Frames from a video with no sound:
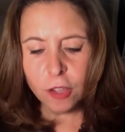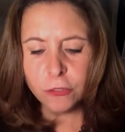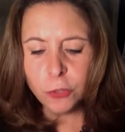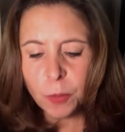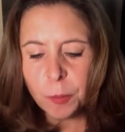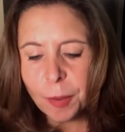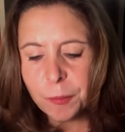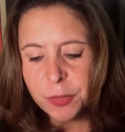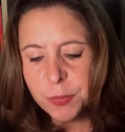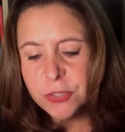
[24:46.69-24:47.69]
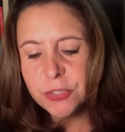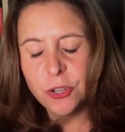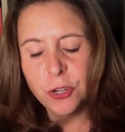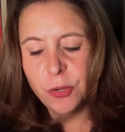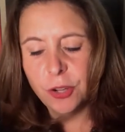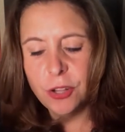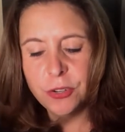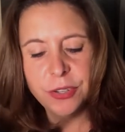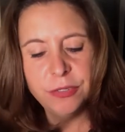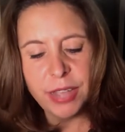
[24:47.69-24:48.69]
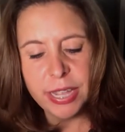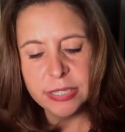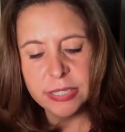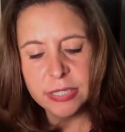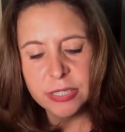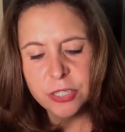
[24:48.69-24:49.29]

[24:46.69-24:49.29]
Floor remembered Miss Soto and all her advice.